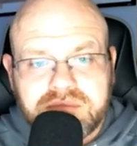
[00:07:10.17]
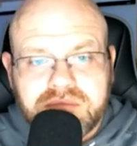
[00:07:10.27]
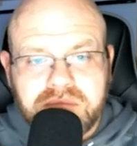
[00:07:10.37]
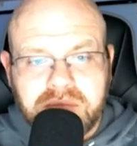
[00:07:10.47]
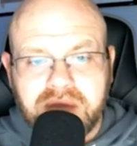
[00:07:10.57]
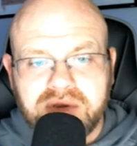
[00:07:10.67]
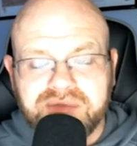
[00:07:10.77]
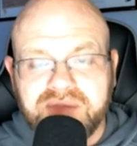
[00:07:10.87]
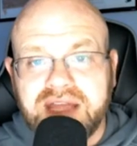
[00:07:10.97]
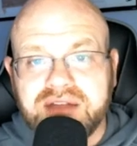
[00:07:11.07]
Mountaineer
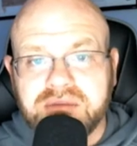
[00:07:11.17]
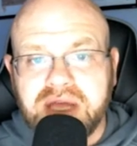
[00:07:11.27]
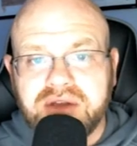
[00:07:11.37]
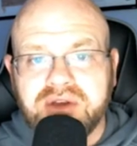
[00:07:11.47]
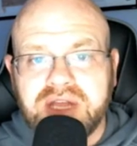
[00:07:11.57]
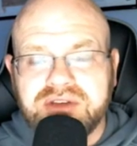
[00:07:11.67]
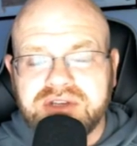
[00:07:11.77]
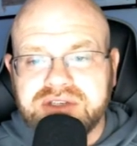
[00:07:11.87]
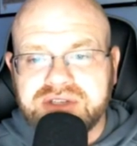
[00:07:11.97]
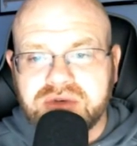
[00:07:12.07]
fans and Mountaineer
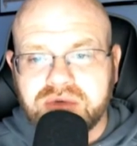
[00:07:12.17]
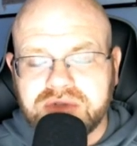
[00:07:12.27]
Nation in general.